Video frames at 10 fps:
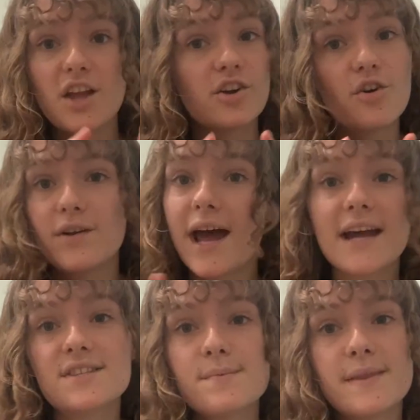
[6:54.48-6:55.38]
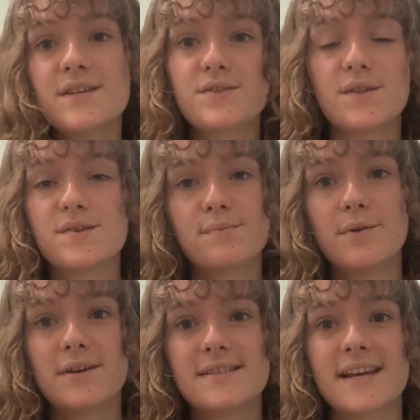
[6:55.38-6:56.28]
go and add some things to those
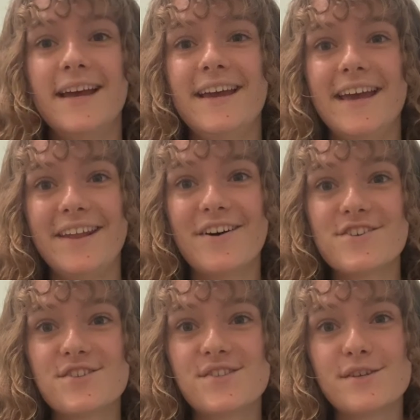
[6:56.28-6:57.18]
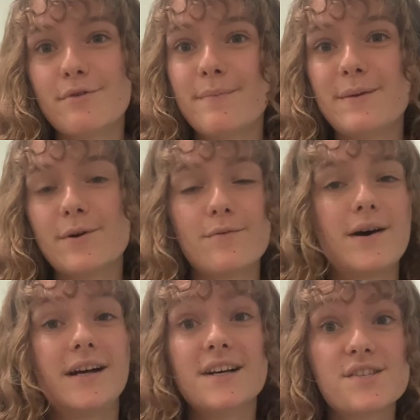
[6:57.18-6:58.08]
boards, and also see what people want
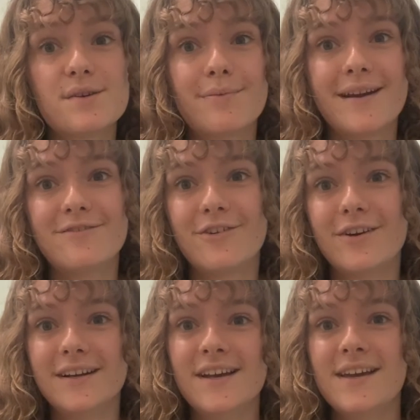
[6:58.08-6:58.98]
us to pray for